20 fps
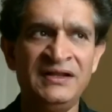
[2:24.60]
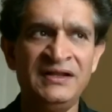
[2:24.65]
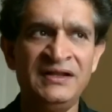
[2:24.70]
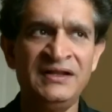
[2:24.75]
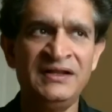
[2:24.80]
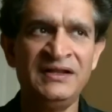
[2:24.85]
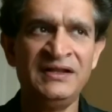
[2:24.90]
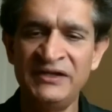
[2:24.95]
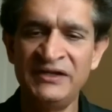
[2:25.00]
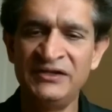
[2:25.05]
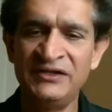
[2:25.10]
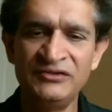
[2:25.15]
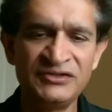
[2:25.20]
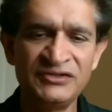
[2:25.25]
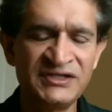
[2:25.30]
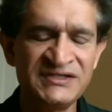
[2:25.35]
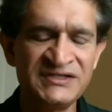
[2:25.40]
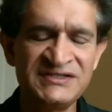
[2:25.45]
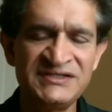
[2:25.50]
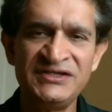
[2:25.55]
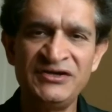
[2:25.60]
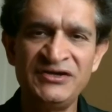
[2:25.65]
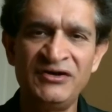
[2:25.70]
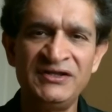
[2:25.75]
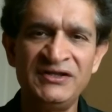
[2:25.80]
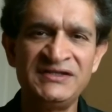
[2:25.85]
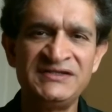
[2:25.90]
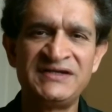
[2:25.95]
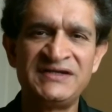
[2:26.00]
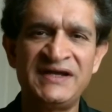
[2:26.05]
And you can see
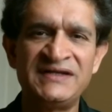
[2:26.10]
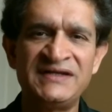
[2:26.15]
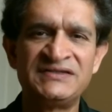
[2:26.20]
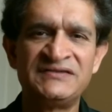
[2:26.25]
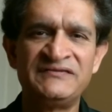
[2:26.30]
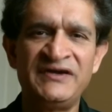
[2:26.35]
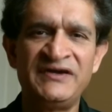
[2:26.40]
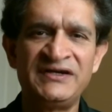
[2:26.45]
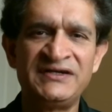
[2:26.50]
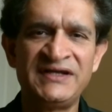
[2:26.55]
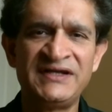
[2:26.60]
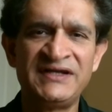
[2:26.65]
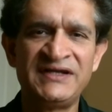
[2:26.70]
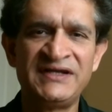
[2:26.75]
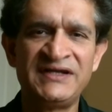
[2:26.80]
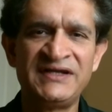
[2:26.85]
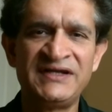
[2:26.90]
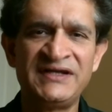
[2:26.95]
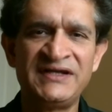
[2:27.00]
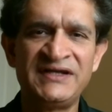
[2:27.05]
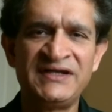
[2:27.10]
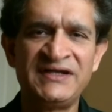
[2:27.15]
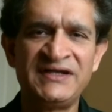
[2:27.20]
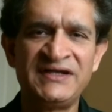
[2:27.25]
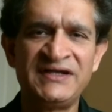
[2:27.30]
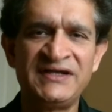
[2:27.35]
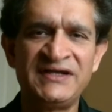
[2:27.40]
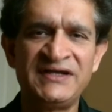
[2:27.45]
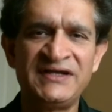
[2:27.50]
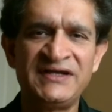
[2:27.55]
all these ransomware attacks, people
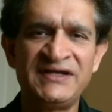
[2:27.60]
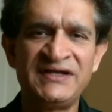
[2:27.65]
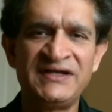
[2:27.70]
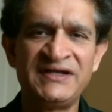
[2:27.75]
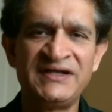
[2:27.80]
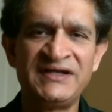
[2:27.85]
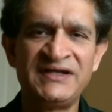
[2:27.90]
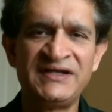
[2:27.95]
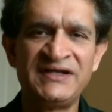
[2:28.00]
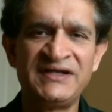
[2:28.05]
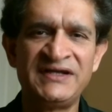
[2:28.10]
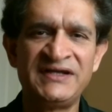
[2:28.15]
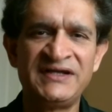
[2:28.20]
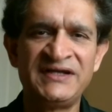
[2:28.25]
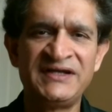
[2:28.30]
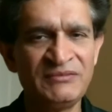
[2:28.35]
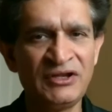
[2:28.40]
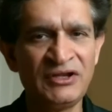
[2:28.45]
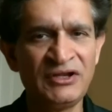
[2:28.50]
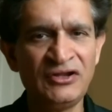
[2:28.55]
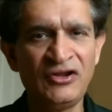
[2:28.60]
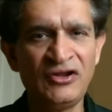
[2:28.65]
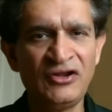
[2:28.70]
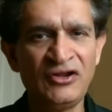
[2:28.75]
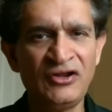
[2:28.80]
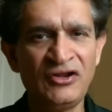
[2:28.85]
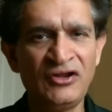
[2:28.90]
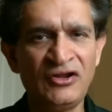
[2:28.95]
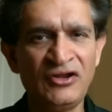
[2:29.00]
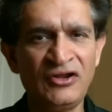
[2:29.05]
get hit, and it takes them a
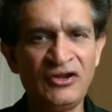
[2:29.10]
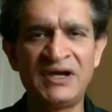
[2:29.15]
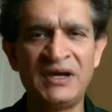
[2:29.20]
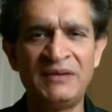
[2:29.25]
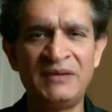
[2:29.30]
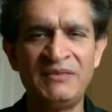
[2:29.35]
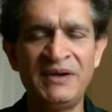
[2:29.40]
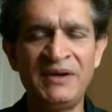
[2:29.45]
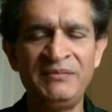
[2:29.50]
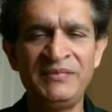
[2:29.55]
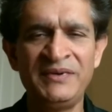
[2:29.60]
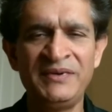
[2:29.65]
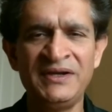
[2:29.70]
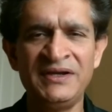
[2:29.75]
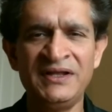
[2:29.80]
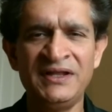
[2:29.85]
long time to come up,